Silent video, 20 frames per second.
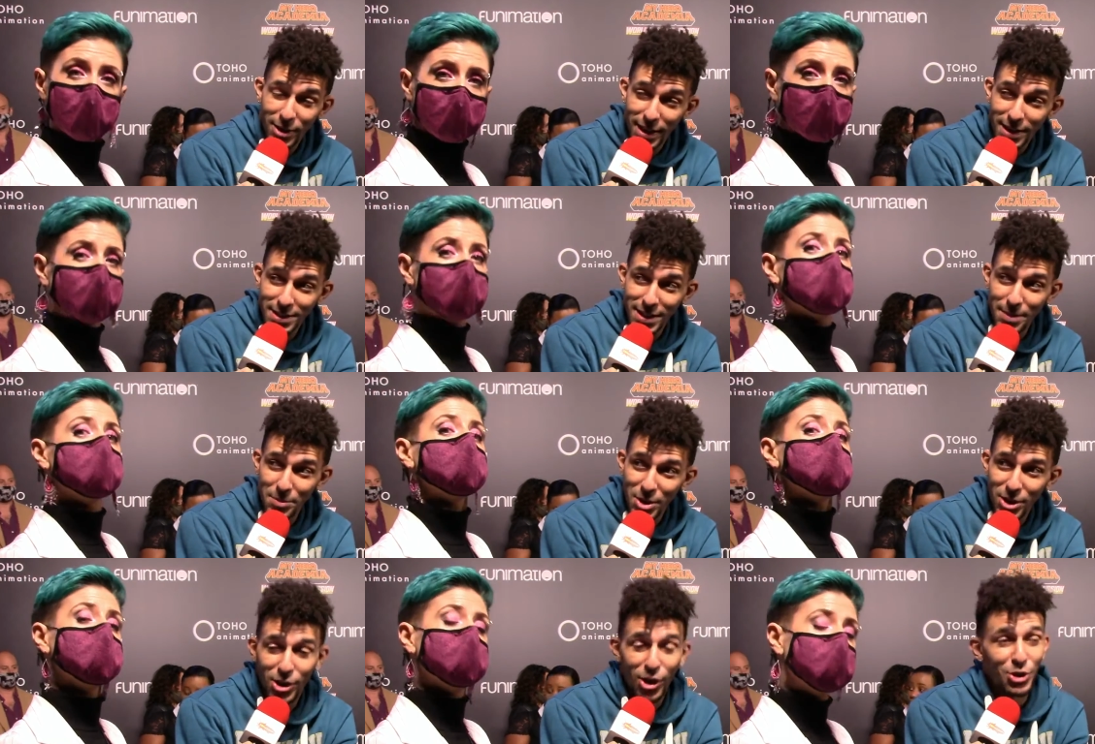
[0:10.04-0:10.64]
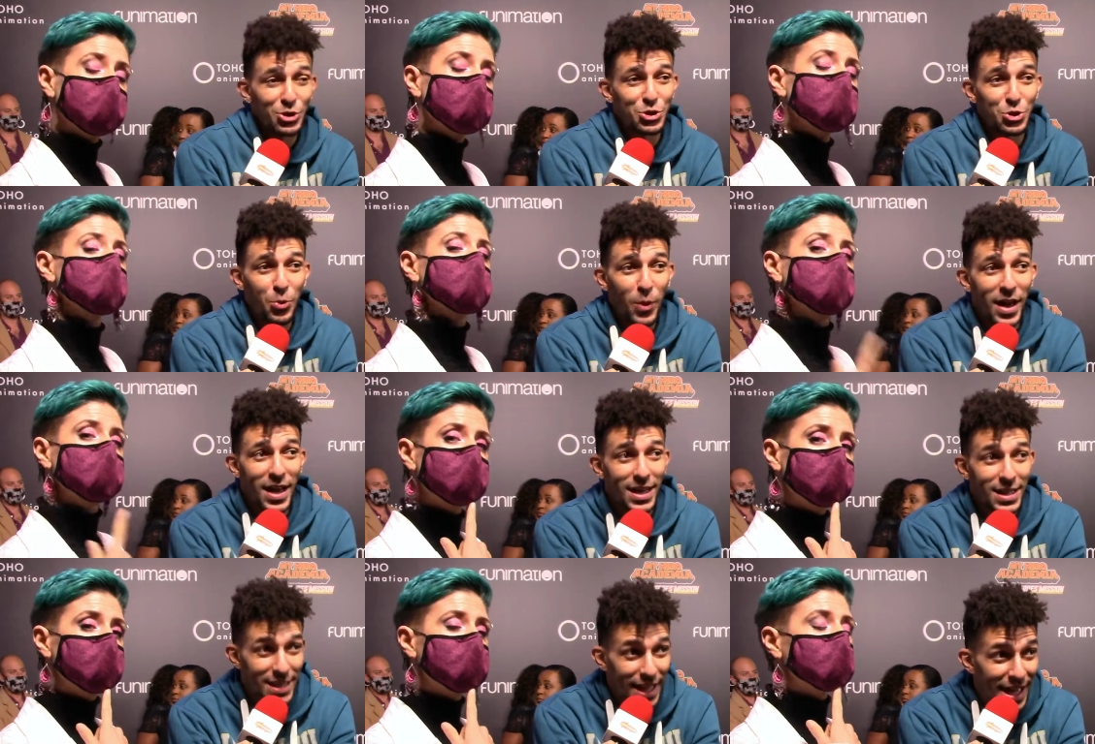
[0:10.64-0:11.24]
Speaker 1: Academia called
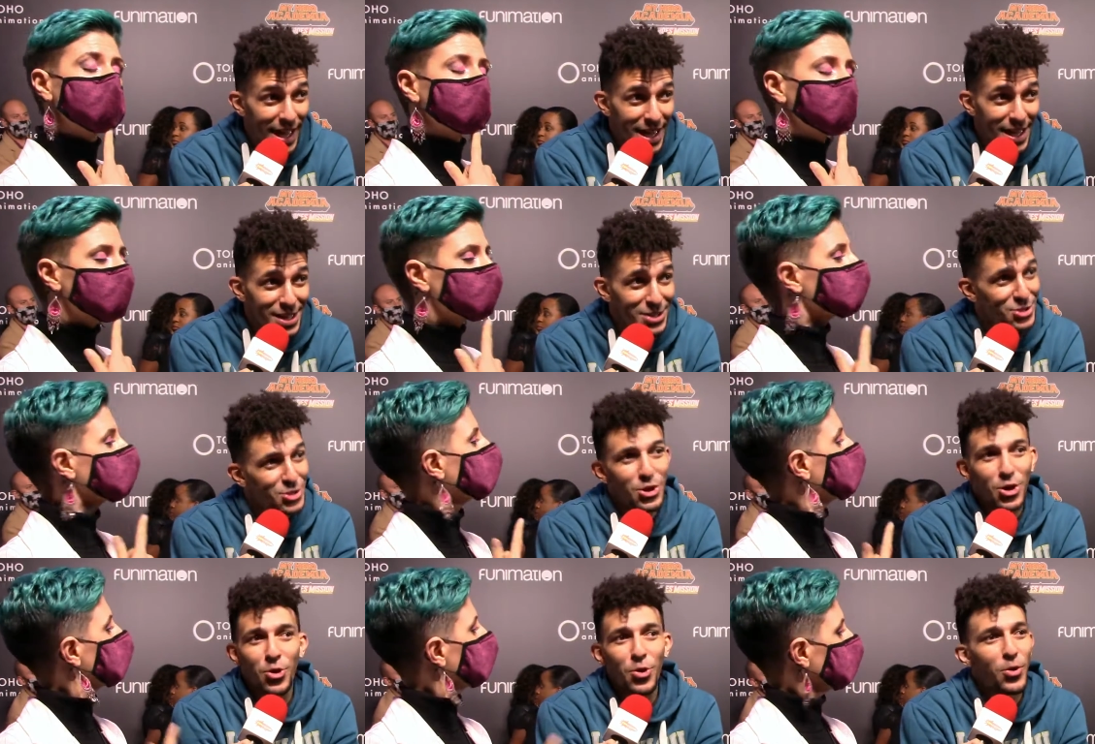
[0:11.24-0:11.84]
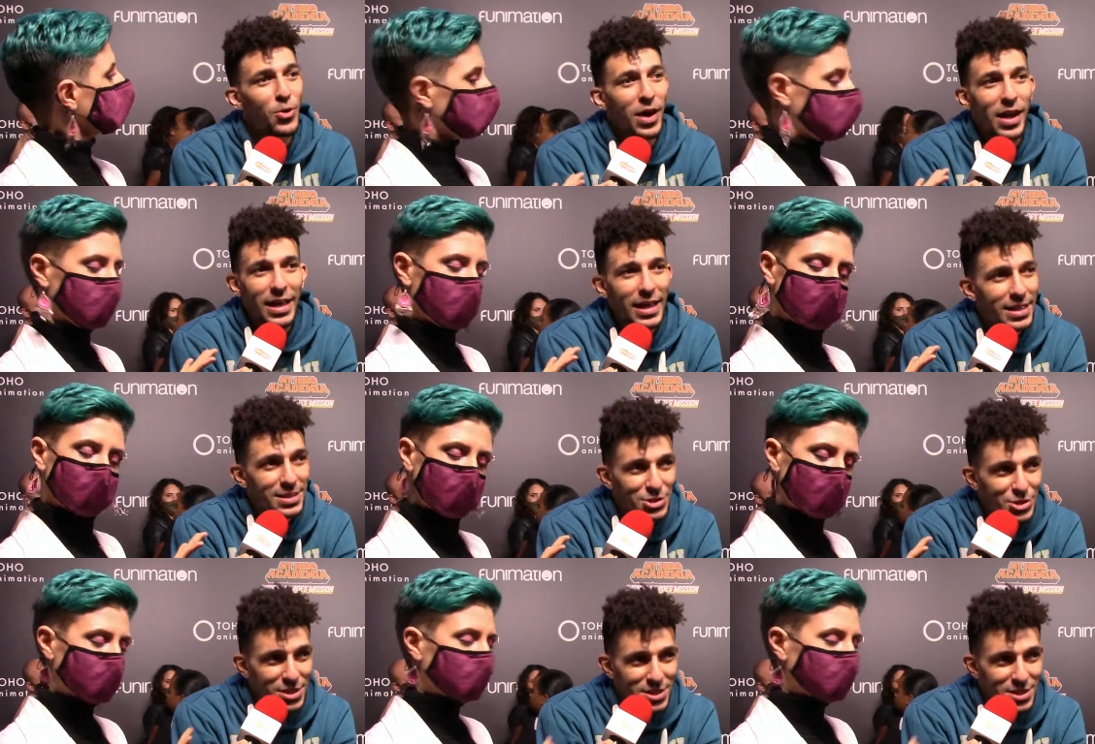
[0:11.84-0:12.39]
UALA, so it's